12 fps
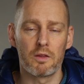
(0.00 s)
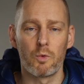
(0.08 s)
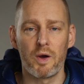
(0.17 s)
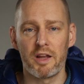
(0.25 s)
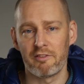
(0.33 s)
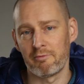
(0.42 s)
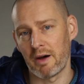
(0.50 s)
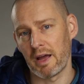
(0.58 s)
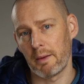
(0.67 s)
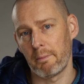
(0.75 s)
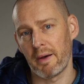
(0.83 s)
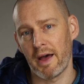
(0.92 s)
the weight of
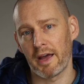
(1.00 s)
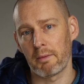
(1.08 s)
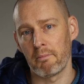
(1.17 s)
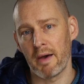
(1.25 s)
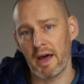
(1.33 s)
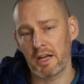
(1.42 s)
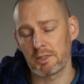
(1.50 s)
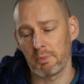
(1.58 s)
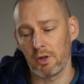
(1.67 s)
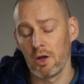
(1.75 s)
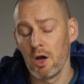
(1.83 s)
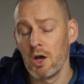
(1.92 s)
my pack manageable.